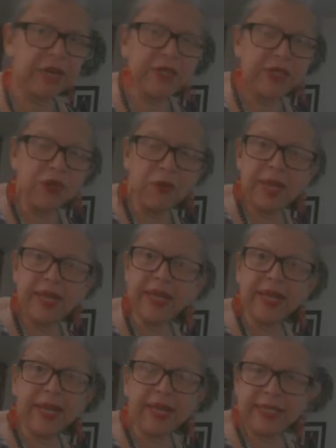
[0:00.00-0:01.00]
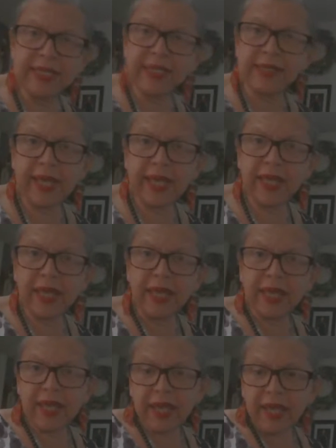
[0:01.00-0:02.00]
nobody. And this is like,
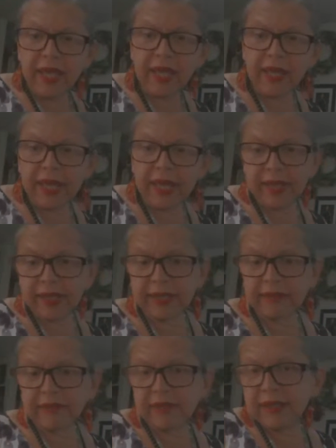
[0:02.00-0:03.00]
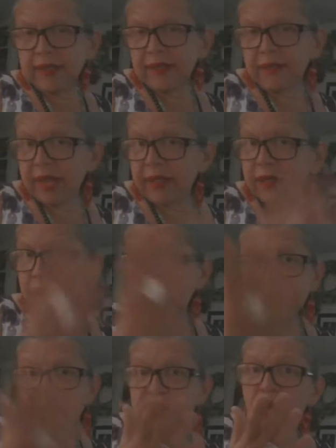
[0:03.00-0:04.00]
and, and, and they see like you know
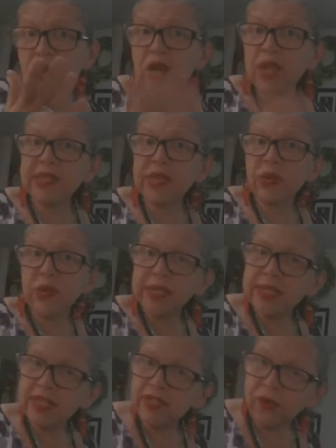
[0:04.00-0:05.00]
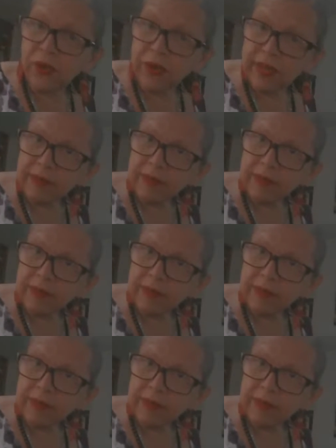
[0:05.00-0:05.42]
there's no consequences for them